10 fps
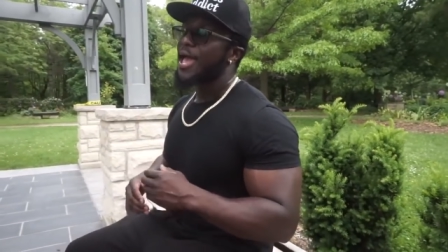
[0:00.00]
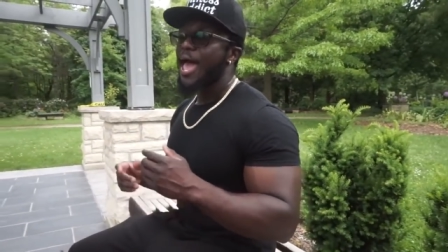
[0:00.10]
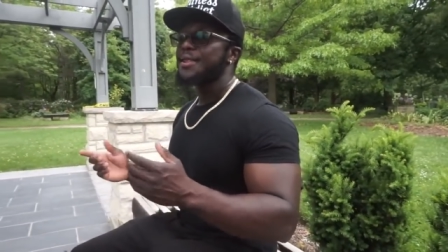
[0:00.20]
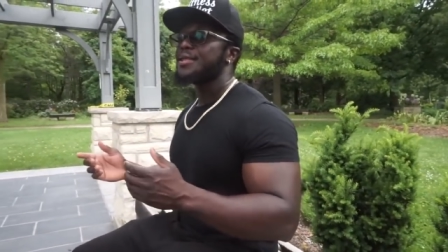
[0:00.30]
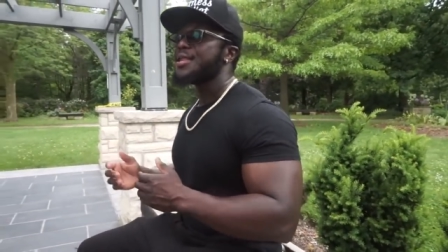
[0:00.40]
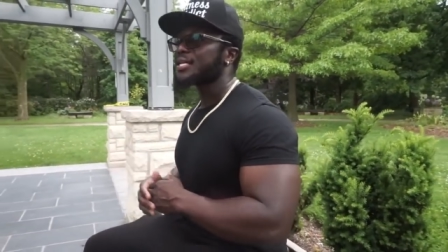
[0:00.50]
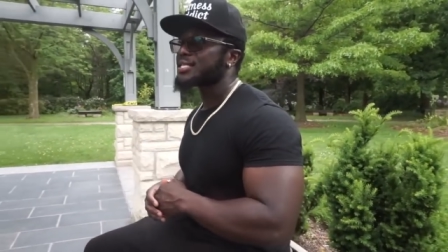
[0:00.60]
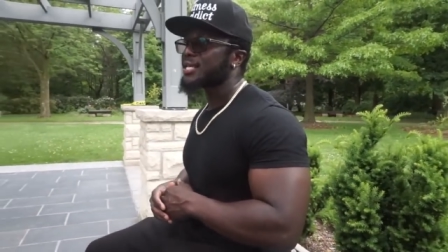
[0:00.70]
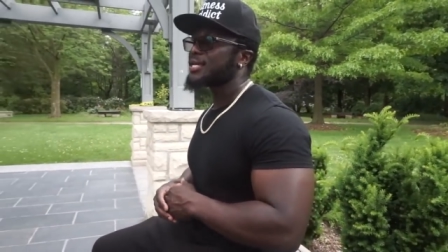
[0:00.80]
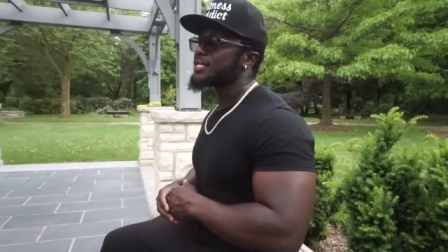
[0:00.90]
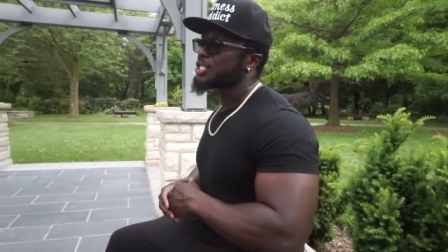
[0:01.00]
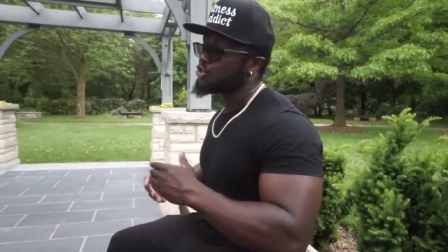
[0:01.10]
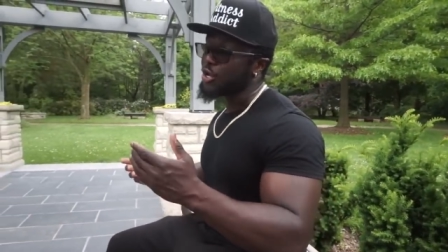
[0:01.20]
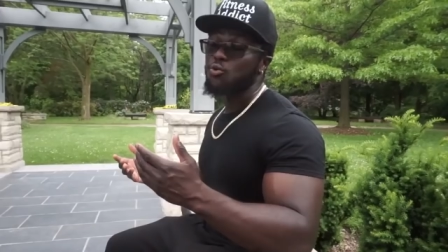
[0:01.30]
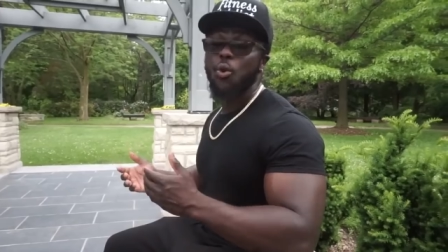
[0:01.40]
And the next thing is
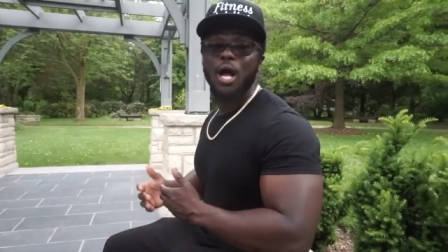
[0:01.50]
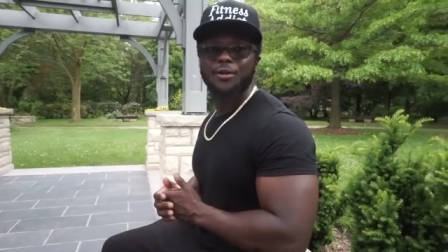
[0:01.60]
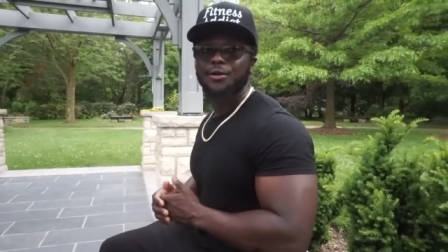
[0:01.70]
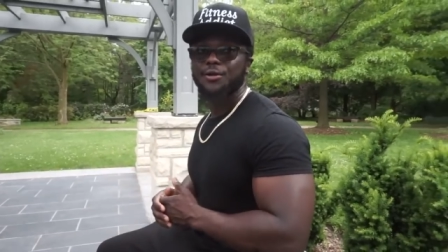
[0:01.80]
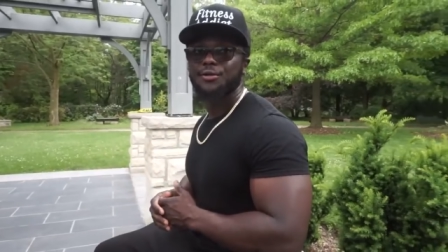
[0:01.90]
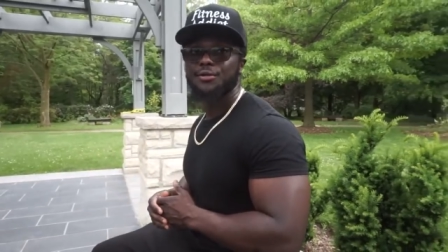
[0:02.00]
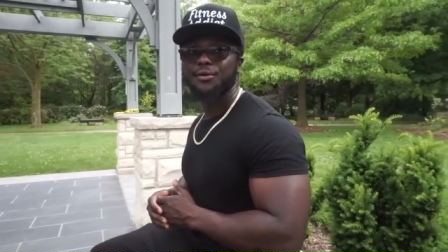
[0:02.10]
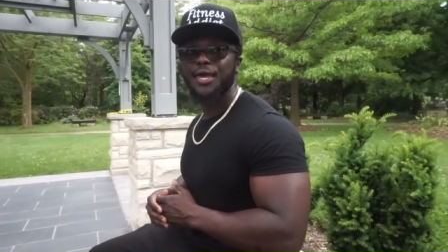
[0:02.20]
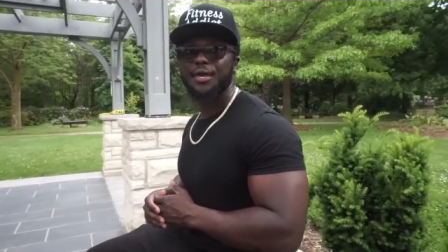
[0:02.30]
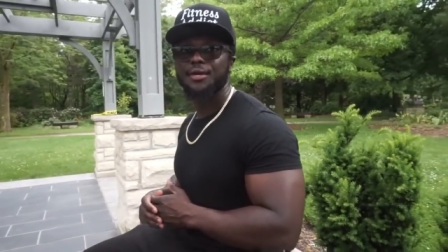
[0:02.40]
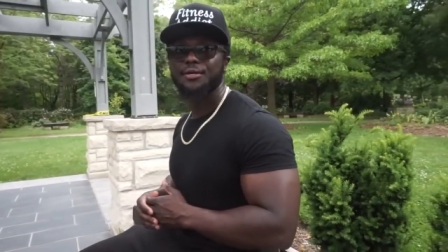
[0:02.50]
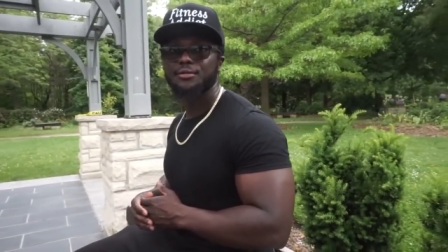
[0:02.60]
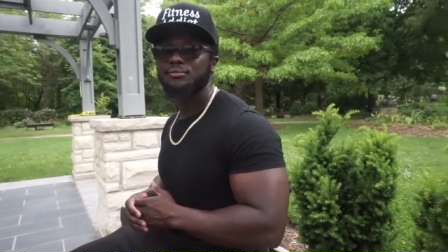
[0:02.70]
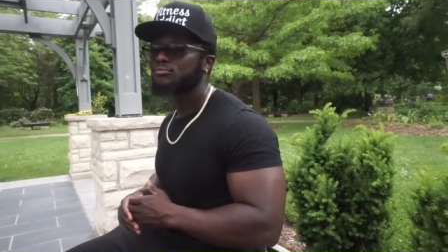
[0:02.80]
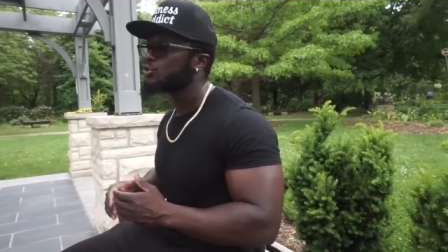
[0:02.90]
drink water, okay?
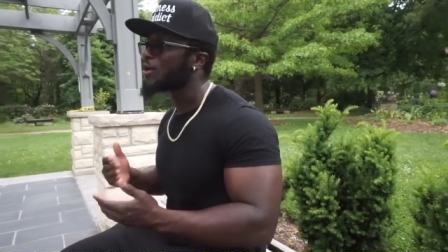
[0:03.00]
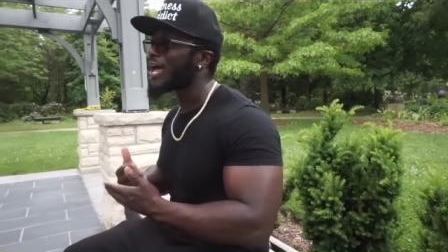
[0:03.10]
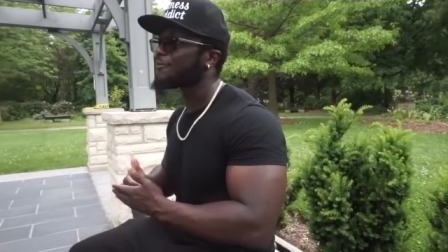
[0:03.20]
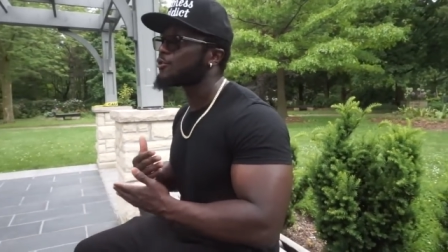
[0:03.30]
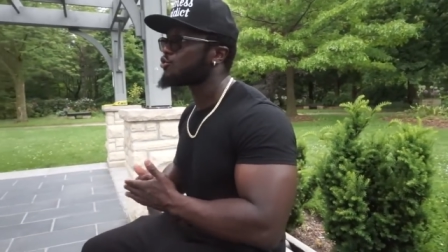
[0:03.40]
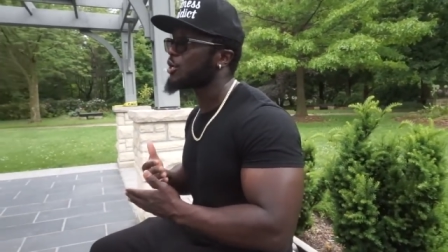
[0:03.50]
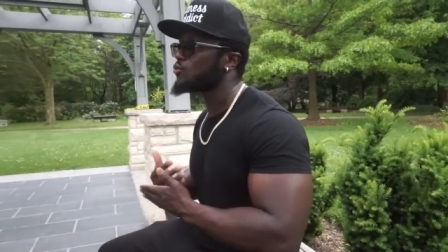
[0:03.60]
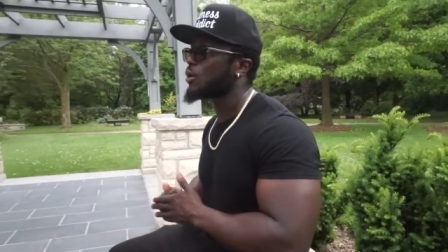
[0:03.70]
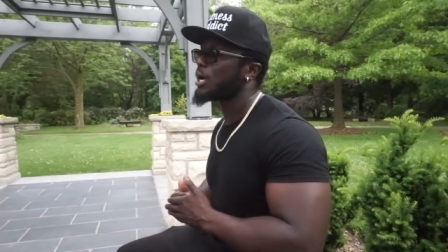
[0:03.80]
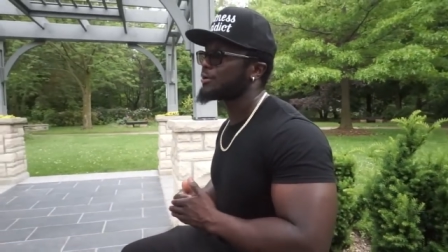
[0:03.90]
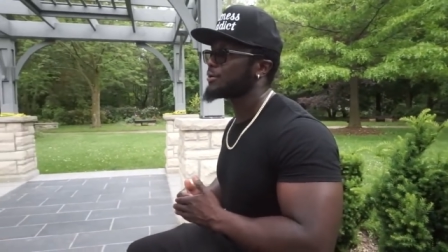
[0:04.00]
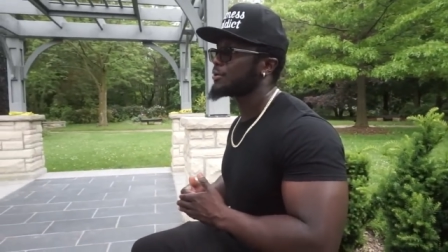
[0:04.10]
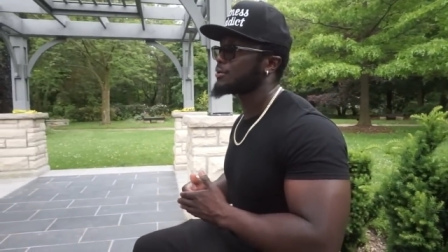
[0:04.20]
You have to drink water.